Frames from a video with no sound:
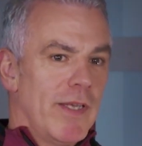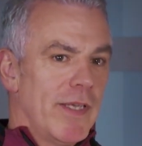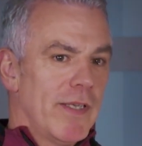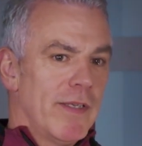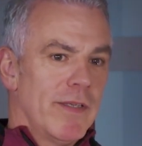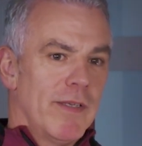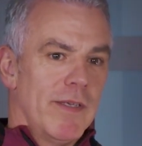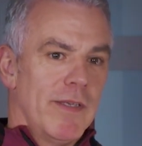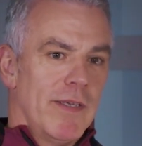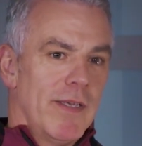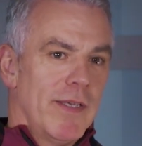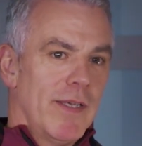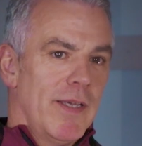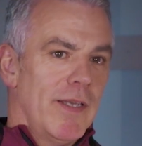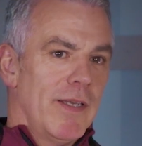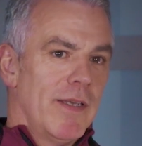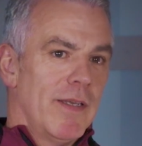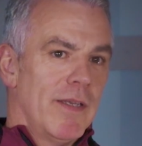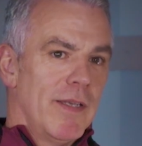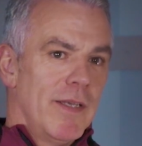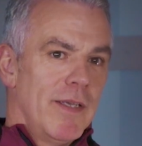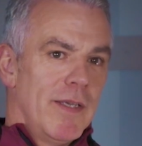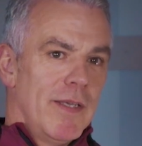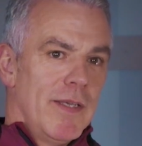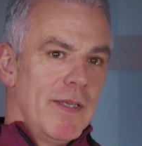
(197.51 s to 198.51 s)

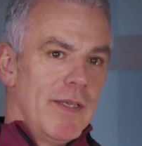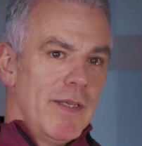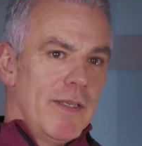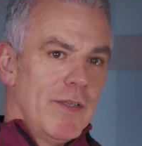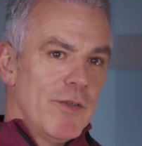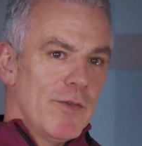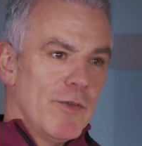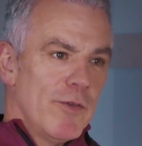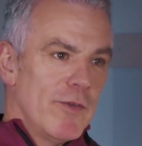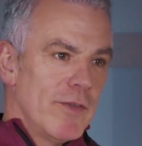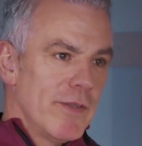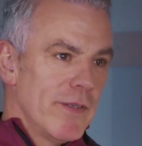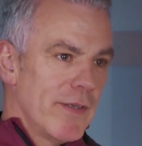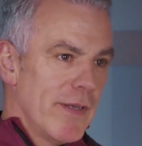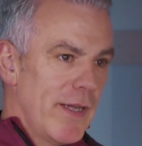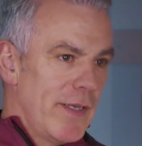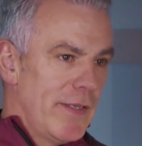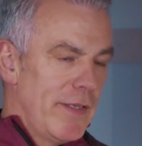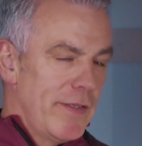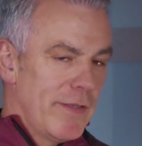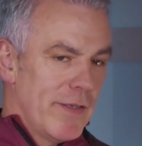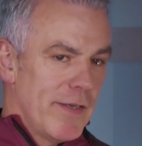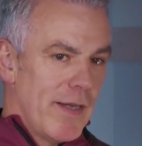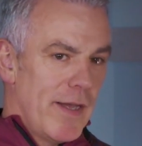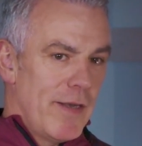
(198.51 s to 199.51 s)
Again, I
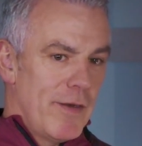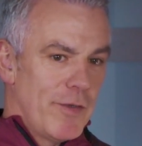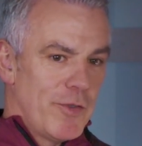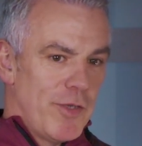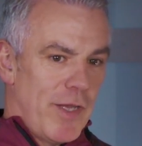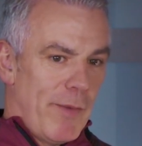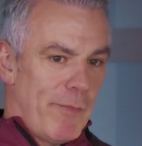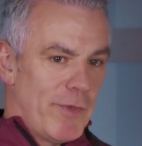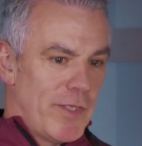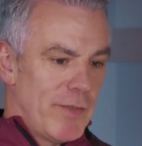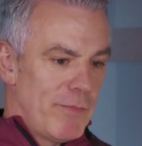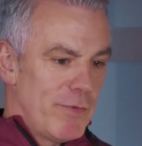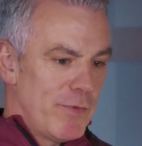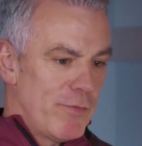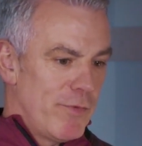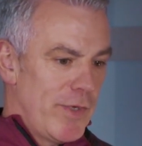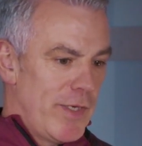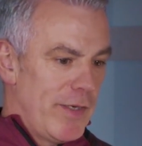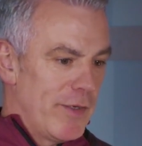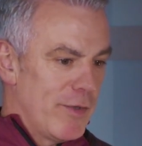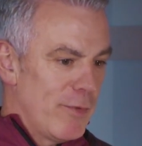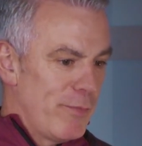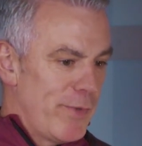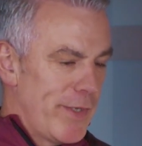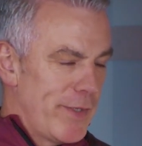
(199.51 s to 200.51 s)
think the Connacht Championship is
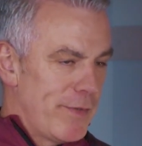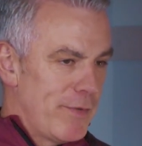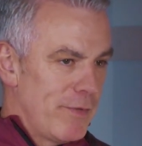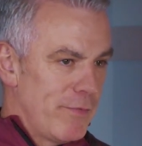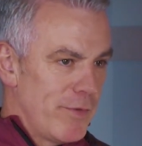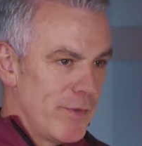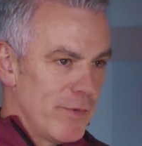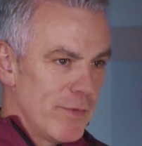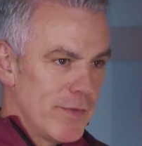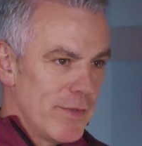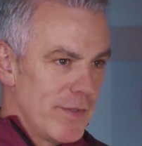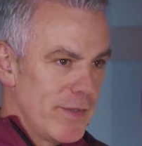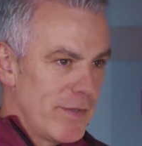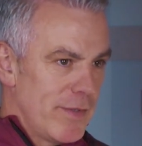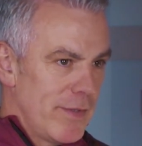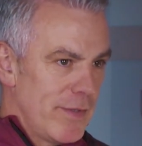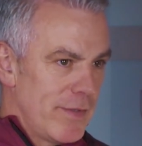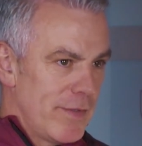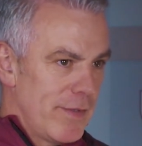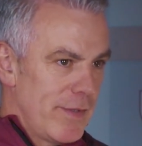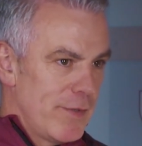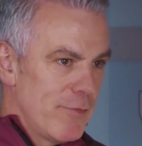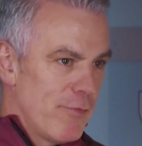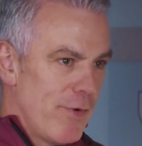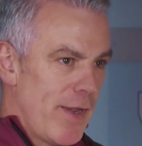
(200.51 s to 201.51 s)
really competitive.
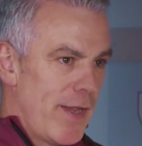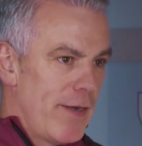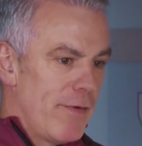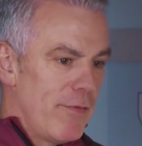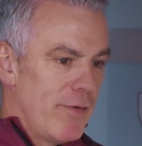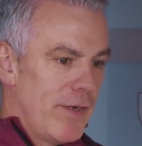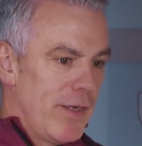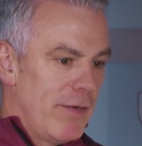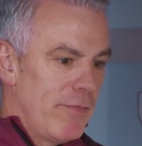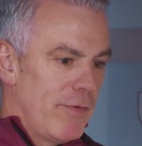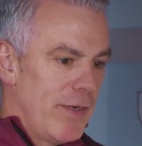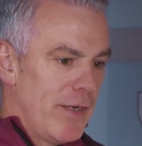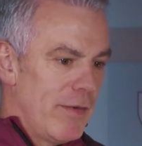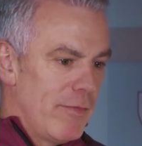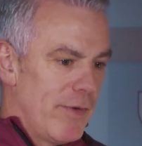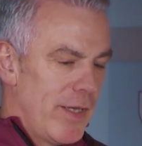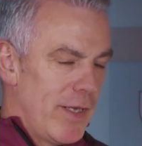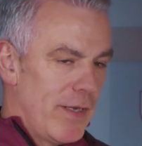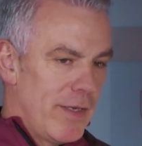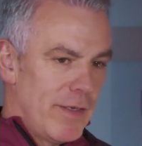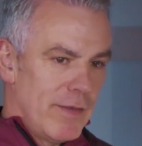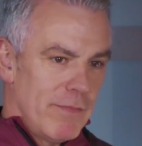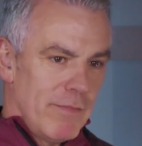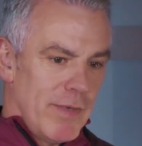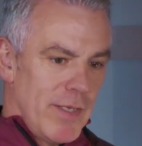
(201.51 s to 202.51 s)
It's ran really, really
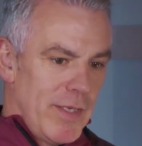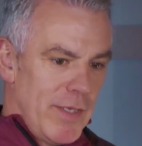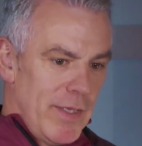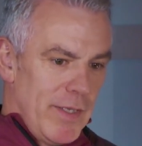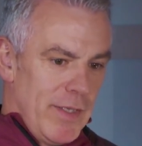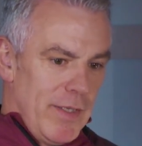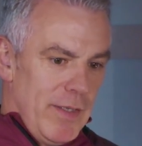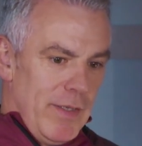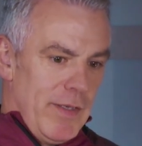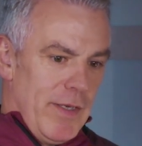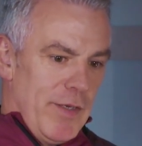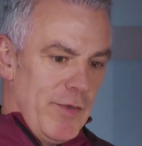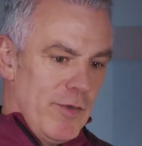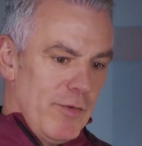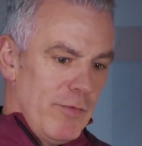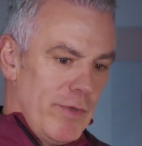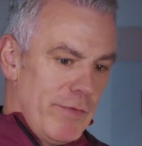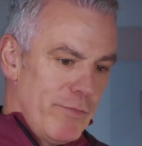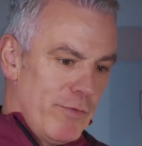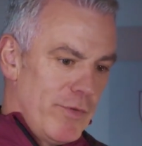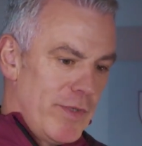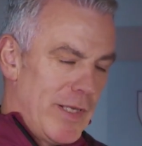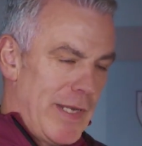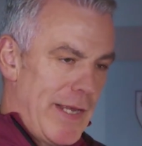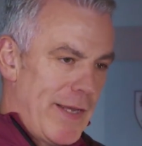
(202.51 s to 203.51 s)
well, and I know
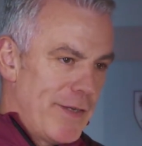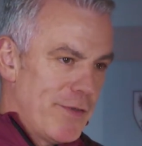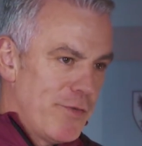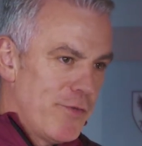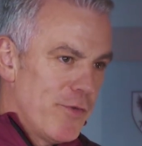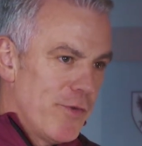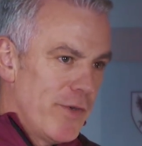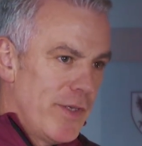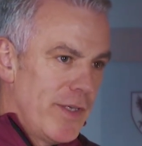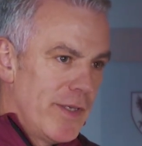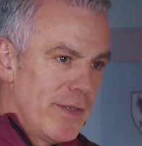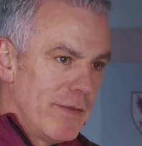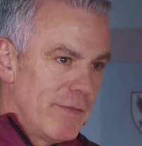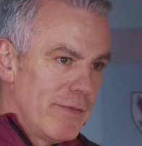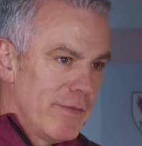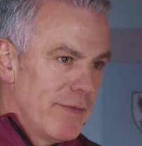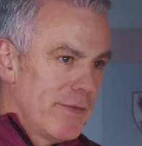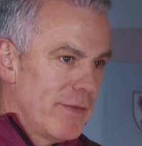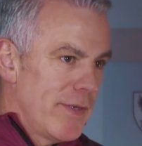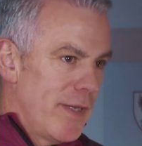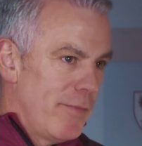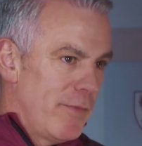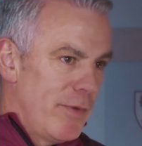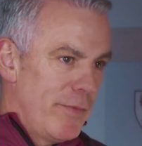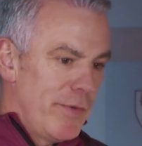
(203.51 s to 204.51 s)
we've won the last 3,
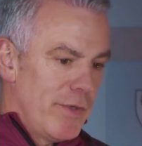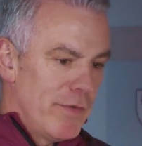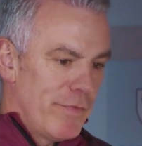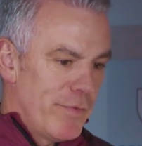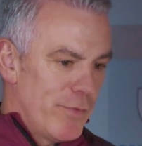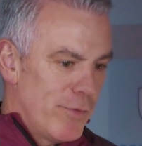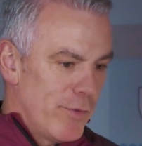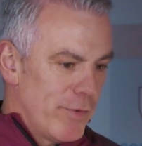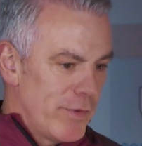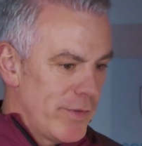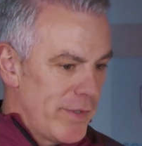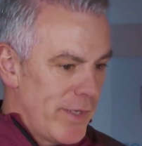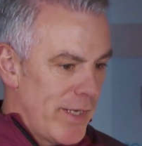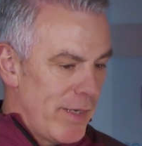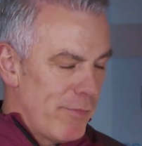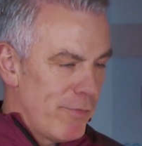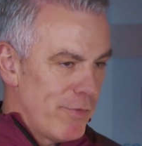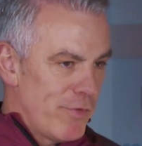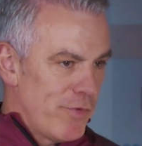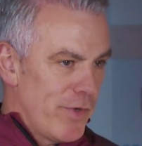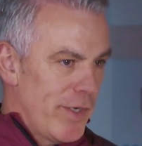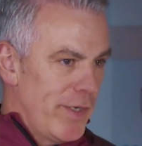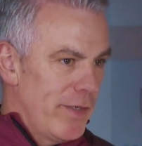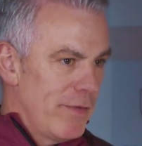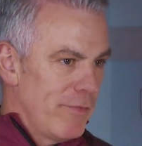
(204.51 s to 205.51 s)
and can we win a 4th? Yeah,
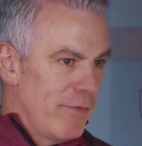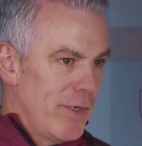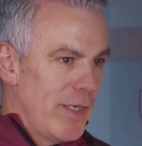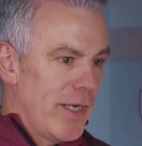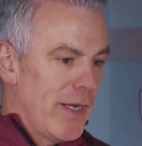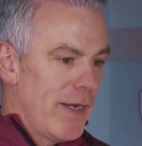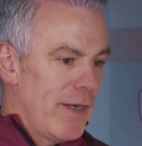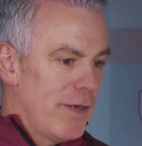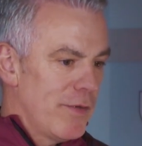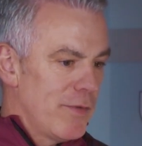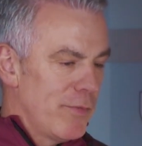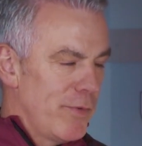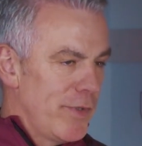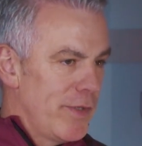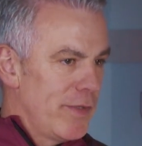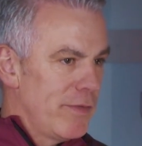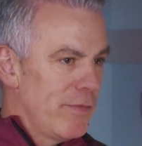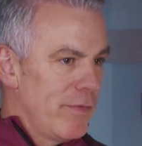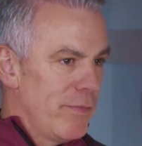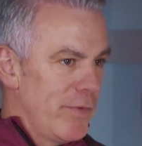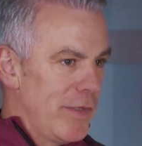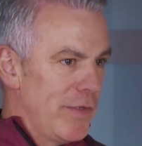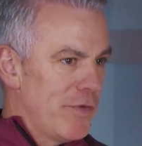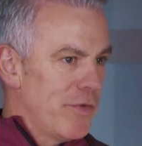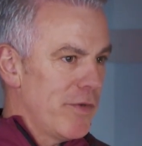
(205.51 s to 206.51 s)
we're trying really hard to win
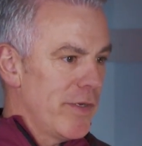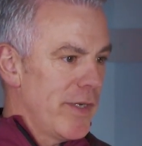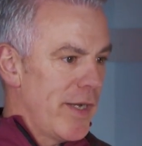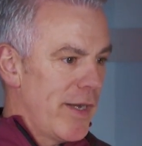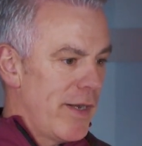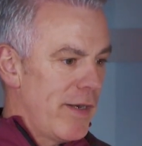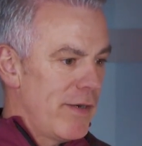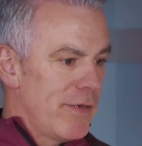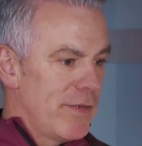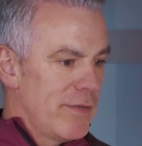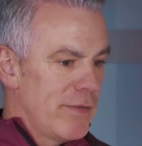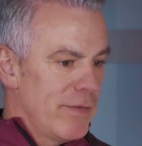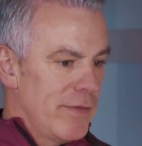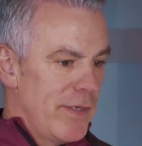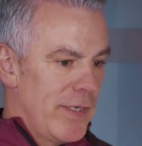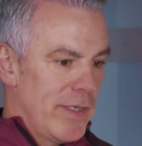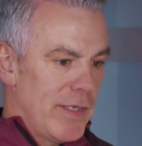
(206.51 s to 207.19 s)
it, and we will try hard.